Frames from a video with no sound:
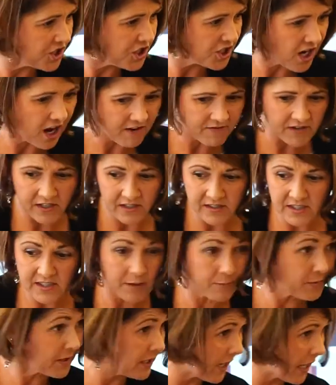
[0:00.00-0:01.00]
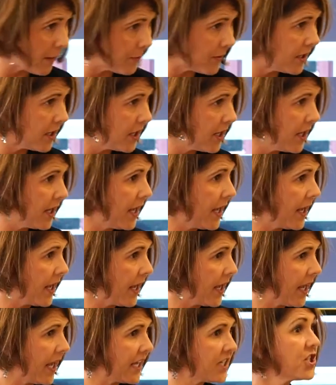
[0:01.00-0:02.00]
shoving, something happened,
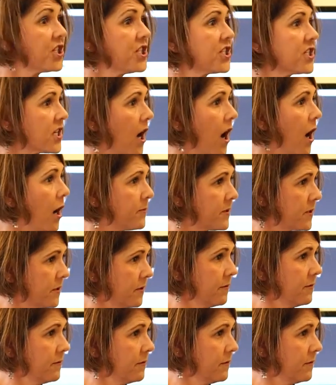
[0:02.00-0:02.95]
and she stops.